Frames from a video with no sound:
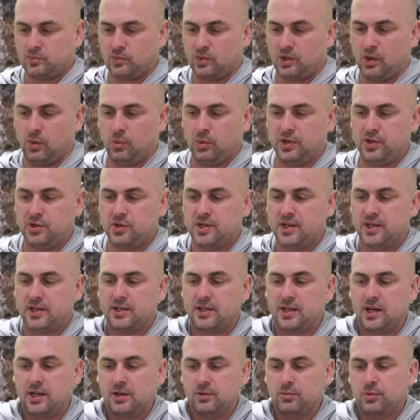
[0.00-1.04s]
when you get
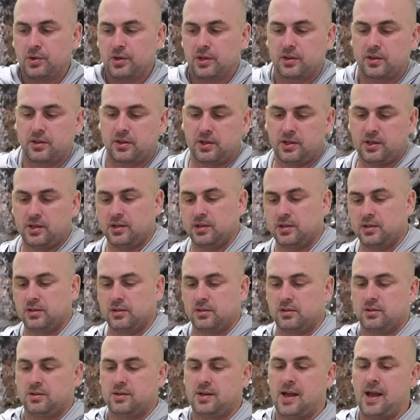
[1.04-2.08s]
done with
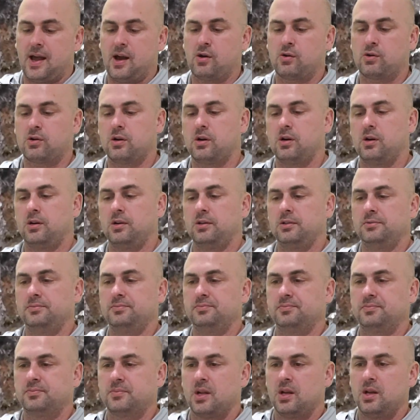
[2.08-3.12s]
the
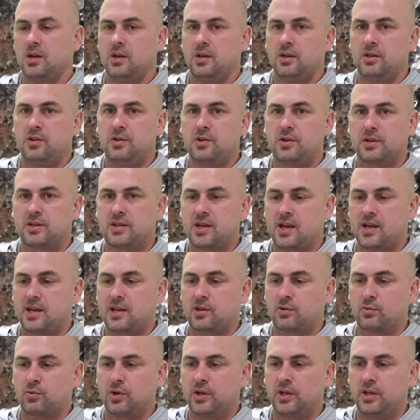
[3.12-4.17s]
alcohol, you can take
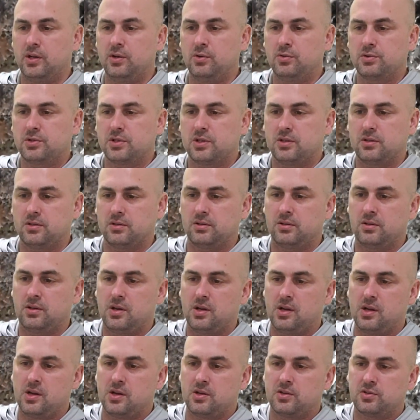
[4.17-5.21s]
and reuse it.
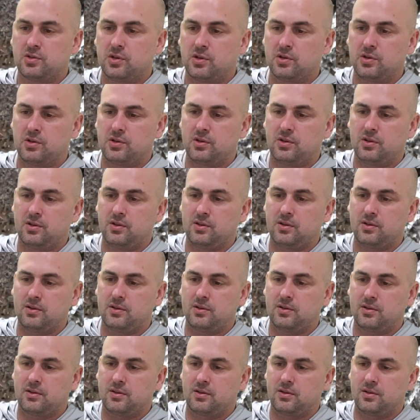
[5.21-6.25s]
So
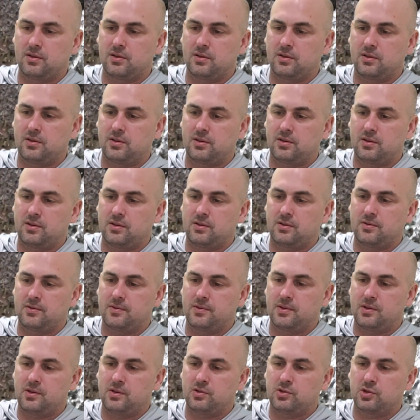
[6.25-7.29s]

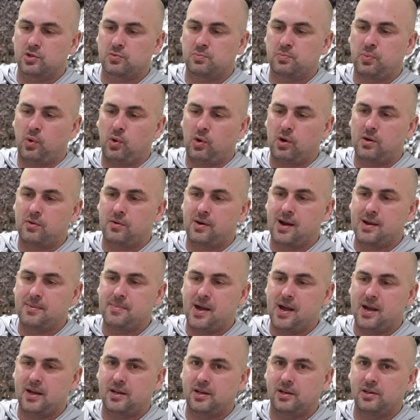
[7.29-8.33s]
you just pour it right
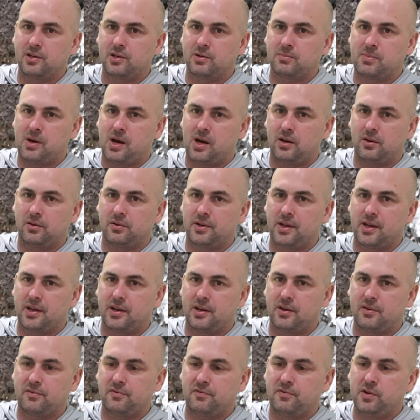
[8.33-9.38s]
back into your bottle down
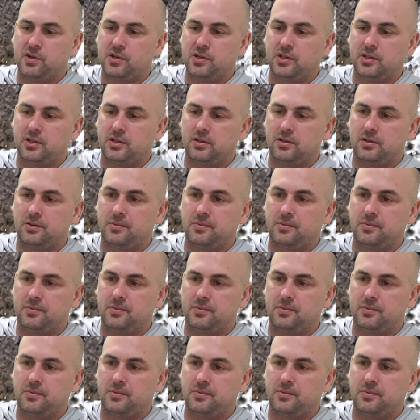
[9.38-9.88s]
that foot.